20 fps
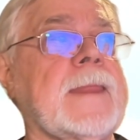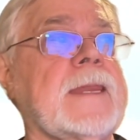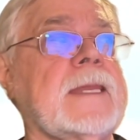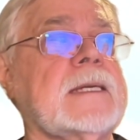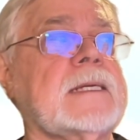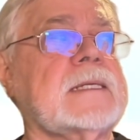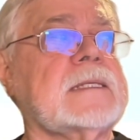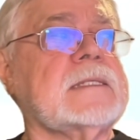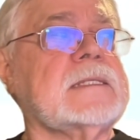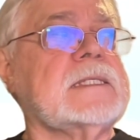
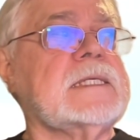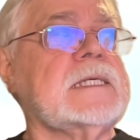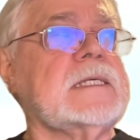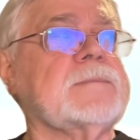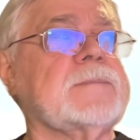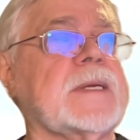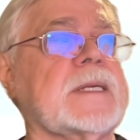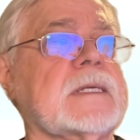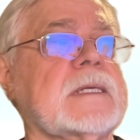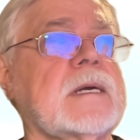and
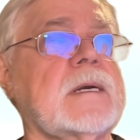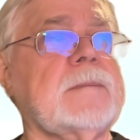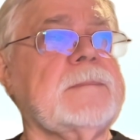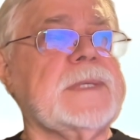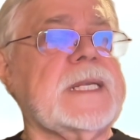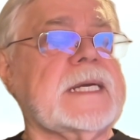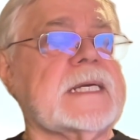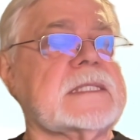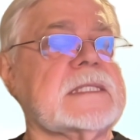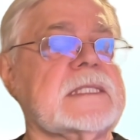deep. And
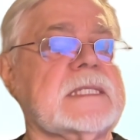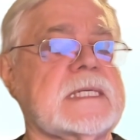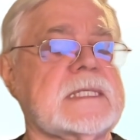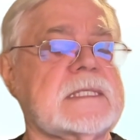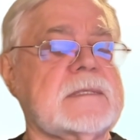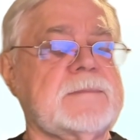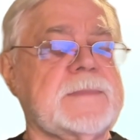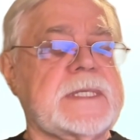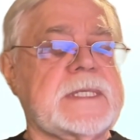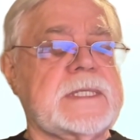complex
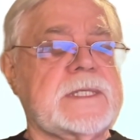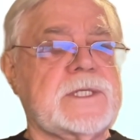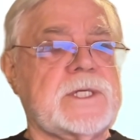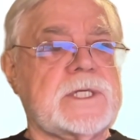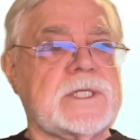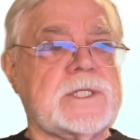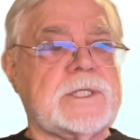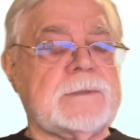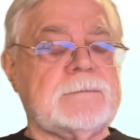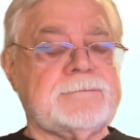doesn't mean
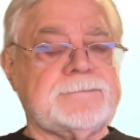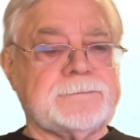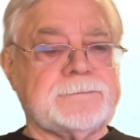just